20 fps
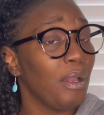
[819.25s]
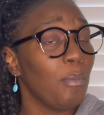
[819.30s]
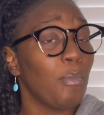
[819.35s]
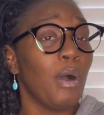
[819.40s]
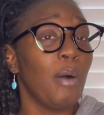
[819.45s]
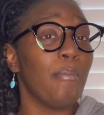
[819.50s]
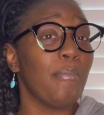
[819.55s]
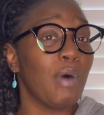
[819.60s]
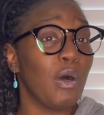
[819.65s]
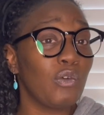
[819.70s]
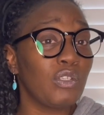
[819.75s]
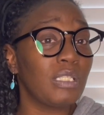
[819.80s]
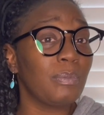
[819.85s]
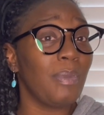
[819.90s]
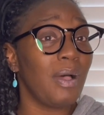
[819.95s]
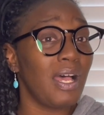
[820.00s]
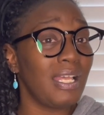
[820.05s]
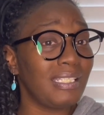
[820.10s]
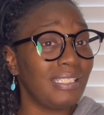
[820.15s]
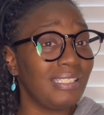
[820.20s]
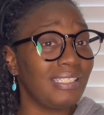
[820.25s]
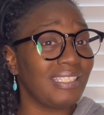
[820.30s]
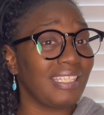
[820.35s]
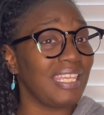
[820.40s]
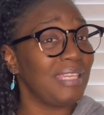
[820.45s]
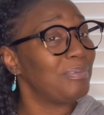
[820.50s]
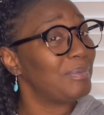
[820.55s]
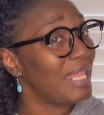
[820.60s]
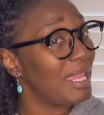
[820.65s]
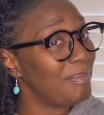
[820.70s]
But most bosses
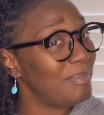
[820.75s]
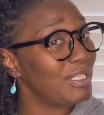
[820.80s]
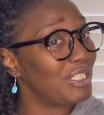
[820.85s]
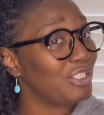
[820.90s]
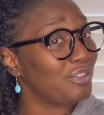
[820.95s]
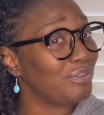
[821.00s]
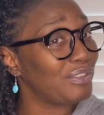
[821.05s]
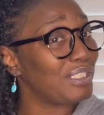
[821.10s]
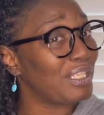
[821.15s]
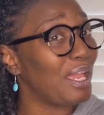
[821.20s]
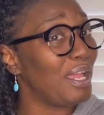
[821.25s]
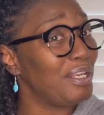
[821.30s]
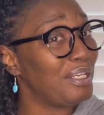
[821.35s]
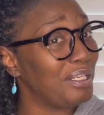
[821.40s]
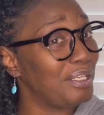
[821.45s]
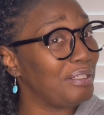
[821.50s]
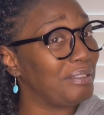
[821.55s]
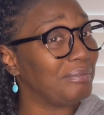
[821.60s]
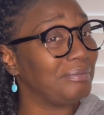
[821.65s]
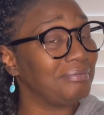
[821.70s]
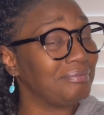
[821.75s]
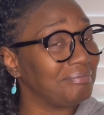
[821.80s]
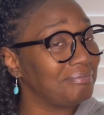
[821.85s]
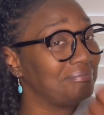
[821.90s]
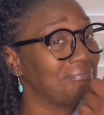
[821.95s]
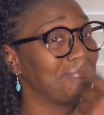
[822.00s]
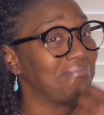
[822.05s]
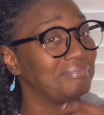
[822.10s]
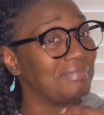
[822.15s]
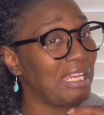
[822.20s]
keep their mistress
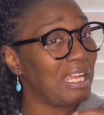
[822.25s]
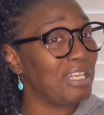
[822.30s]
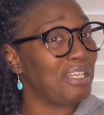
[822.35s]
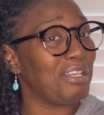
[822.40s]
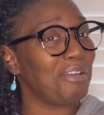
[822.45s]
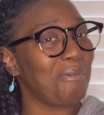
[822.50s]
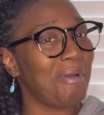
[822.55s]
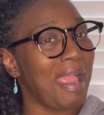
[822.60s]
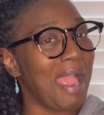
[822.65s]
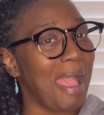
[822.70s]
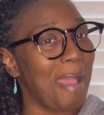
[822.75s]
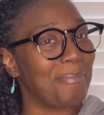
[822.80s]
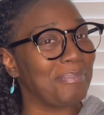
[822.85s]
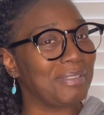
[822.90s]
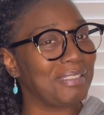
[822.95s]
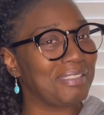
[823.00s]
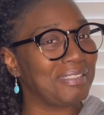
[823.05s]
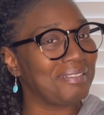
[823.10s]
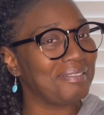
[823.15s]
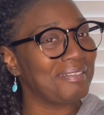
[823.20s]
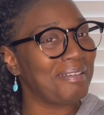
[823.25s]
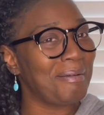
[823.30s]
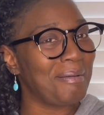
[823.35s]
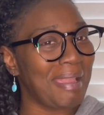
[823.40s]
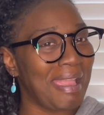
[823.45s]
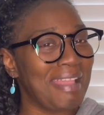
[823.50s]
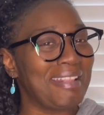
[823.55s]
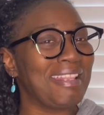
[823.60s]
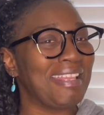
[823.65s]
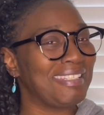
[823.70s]
under wraps,
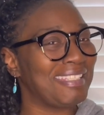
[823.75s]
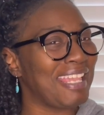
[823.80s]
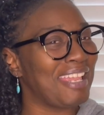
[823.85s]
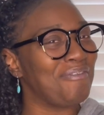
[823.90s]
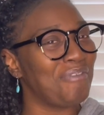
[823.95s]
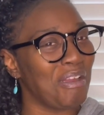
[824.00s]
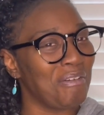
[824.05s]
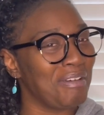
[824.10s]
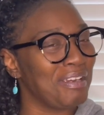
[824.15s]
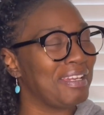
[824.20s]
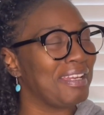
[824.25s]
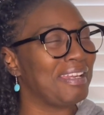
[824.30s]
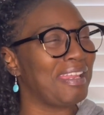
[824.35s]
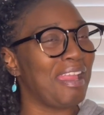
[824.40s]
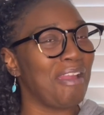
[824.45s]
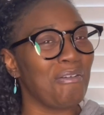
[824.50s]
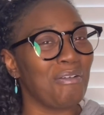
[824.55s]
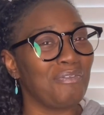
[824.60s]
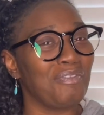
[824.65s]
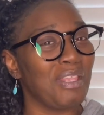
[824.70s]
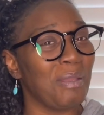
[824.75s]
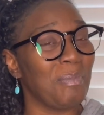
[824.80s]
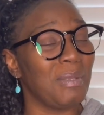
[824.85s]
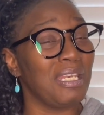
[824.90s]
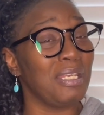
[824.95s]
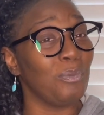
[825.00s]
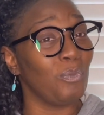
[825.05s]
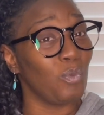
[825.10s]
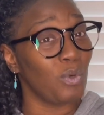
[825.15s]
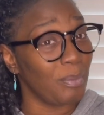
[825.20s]
okay? They take very good care of them,
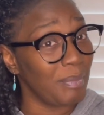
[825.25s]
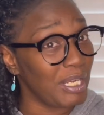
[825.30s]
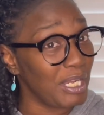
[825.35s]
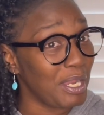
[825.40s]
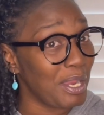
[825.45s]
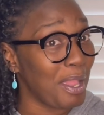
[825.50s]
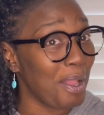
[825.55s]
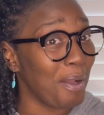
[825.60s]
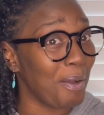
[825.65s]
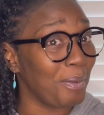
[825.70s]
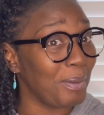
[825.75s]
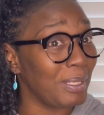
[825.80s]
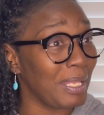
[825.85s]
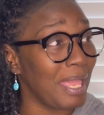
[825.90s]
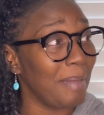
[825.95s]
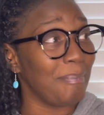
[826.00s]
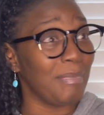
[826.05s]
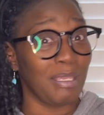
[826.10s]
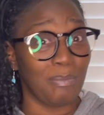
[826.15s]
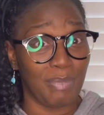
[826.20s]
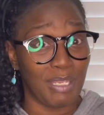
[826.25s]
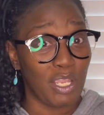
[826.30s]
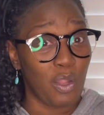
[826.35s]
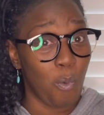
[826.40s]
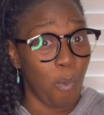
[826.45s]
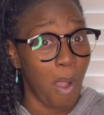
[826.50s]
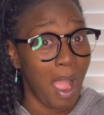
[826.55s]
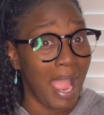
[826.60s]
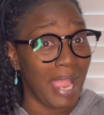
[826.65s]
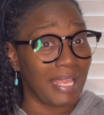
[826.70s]
and them women know, let me be
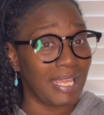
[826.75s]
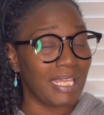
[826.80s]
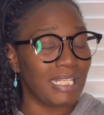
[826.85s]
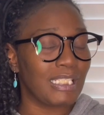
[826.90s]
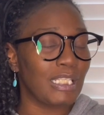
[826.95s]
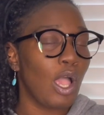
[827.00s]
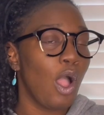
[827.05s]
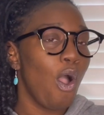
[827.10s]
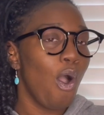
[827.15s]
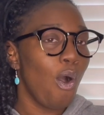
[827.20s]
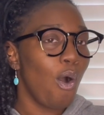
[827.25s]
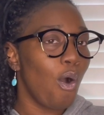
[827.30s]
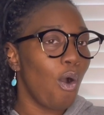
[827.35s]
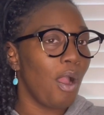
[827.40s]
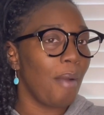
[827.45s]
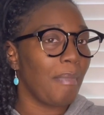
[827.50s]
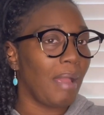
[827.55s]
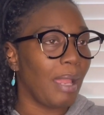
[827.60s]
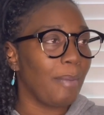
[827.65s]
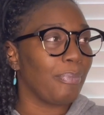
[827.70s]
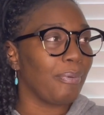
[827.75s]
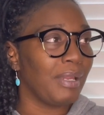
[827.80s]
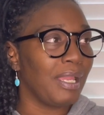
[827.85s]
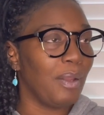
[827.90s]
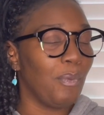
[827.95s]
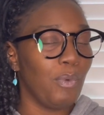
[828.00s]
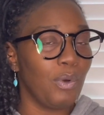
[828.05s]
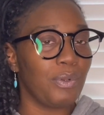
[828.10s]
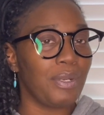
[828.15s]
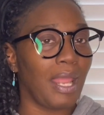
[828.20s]
quiet or my
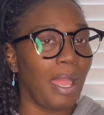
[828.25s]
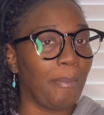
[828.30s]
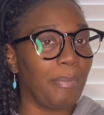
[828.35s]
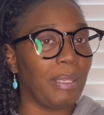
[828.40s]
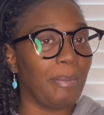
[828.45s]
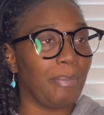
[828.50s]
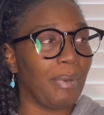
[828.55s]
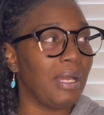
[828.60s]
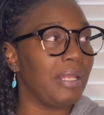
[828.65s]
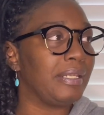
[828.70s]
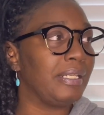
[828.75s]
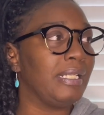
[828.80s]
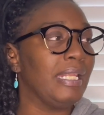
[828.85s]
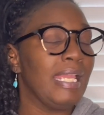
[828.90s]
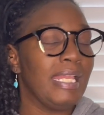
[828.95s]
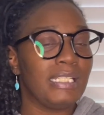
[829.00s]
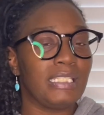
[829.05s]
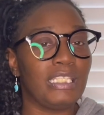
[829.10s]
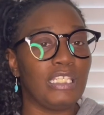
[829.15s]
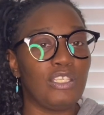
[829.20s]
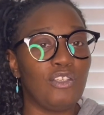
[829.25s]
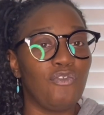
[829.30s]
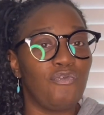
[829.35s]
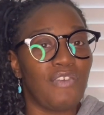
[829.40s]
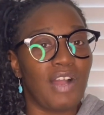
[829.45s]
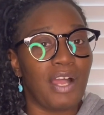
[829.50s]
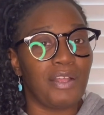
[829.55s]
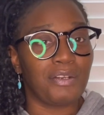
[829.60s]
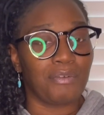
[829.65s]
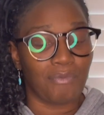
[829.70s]
bread will not be buttered. See, you
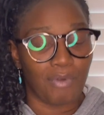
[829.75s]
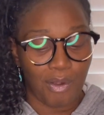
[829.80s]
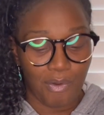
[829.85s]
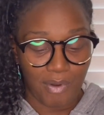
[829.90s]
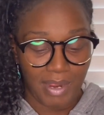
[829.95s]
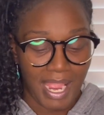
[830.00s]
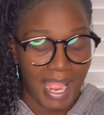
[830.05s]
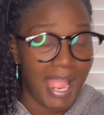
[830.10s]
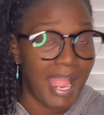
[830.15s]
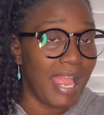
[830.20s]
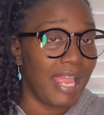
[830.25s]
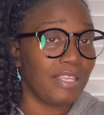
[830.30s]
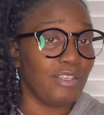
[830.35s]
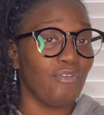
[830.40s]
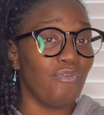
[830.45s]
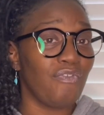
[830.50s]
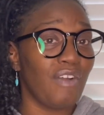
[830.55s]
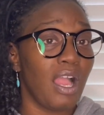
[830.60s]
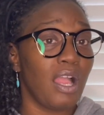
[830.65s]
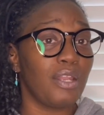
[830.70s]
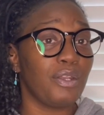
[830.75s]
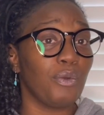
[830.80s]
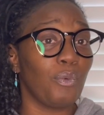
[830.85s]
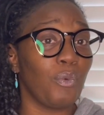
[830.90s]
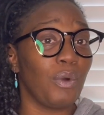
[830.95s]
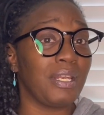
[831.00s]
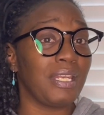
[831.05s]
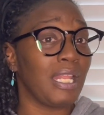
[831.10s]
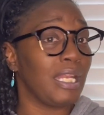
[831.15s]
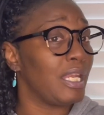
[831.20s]
find the wrong kind. You find the
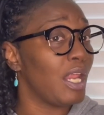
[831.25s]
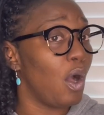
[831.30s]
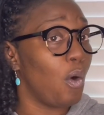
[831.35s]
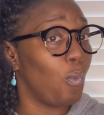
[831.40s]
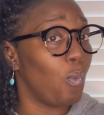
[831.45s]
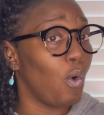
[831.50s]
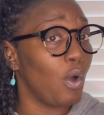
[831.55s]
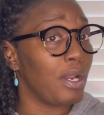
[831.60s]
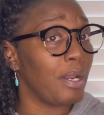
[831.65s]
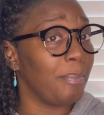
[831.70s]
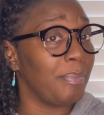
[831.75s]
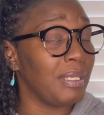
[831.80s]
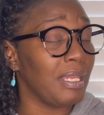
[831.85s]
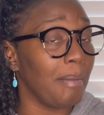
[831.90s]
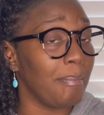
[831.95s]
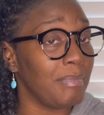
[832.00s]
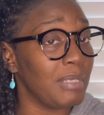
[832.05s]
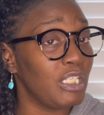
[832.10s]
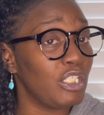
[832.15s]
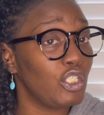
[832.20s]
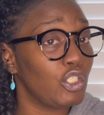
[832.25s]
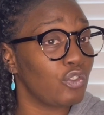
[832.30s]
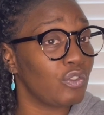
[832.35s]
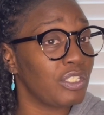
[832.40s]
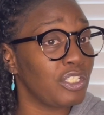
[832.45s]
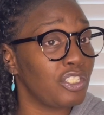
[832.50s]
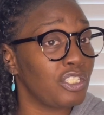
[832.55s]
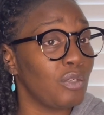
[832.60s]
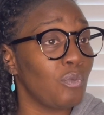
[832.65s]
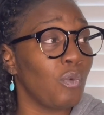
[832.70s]
one that don't want to be a
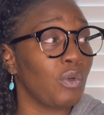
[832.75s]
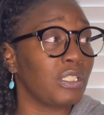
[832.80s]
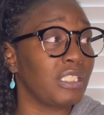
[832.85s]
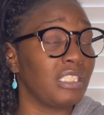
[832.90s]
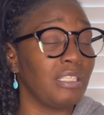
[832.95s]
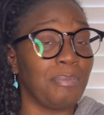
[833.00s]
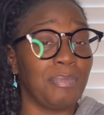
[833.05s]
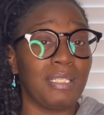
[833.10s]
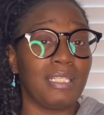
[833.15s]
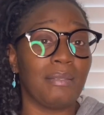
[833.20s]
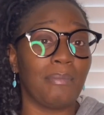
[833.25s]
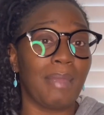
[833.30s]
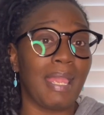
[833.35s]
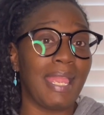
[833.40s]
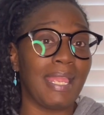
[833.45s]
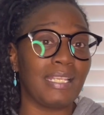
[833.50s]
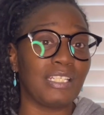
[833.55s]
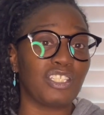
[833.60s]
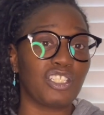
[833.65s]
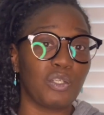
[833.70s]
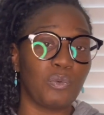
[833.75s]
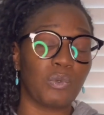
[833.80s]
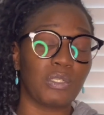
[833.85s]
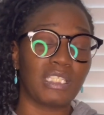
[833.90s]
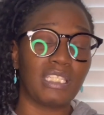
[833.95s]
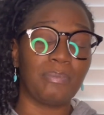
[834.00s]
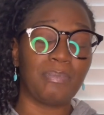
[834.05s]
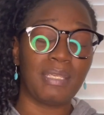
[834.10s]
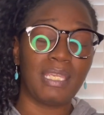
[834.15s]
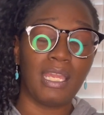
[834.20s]
mistress. She wants to be the main. She
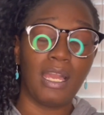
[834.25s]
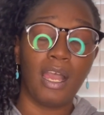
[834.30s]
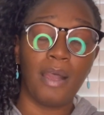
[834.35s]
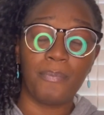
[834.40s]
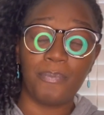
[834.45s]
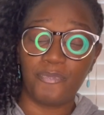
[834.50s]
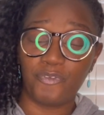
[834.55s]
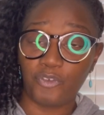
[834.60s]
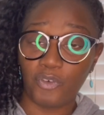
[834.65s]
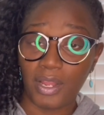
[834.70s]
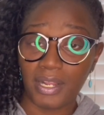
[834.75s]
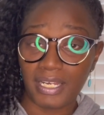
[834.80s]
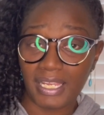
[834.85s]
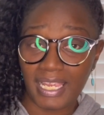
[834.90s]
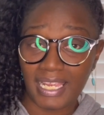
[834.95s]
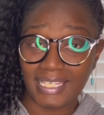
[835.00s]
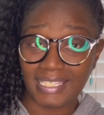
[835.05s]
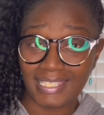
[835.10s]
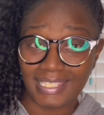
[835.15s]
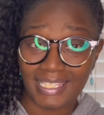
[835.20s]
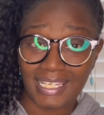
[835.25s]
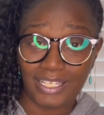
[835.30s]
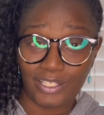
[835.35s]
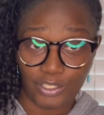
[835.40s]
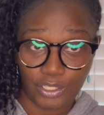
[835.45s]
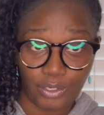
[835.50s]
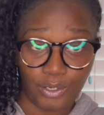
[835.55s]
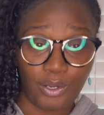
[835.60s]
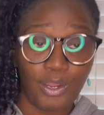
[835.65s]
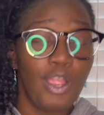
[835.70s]
wants to be up front and
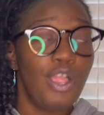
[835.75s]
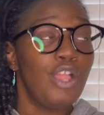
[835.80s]
center.